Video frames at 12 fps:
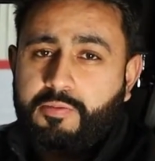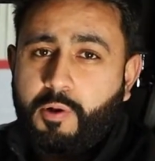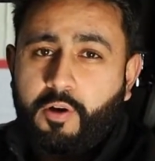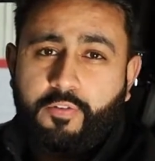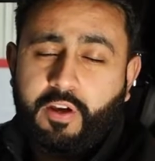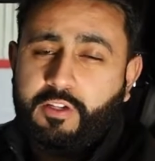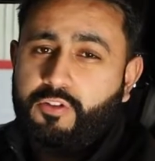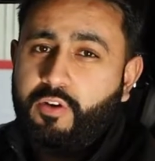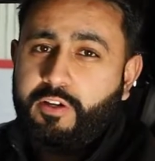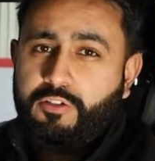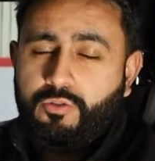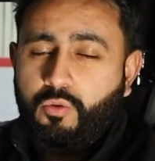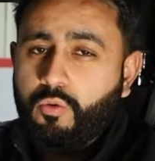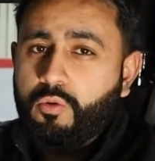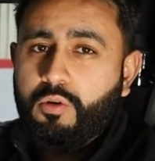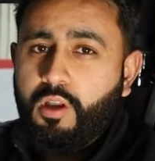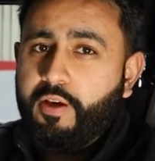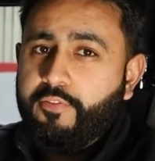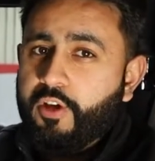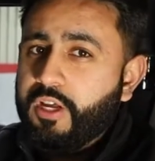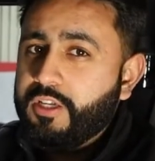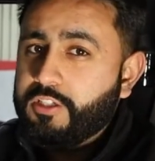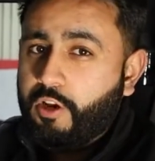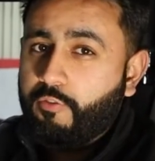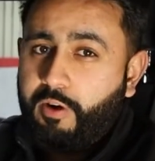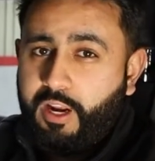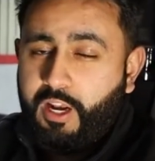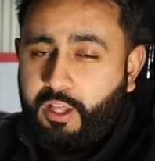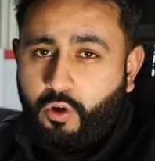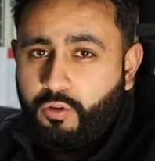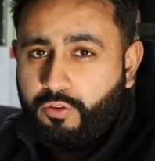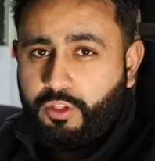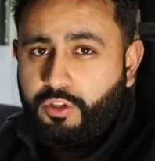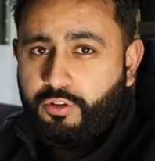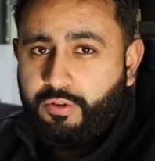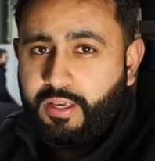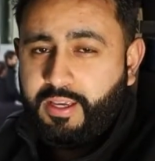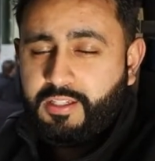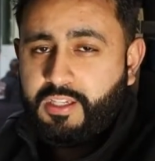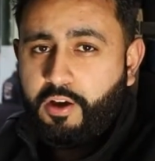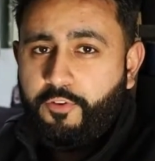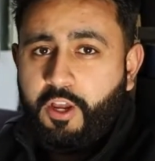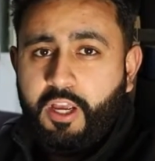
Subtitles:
Spotify integration all live directly on the unit itself.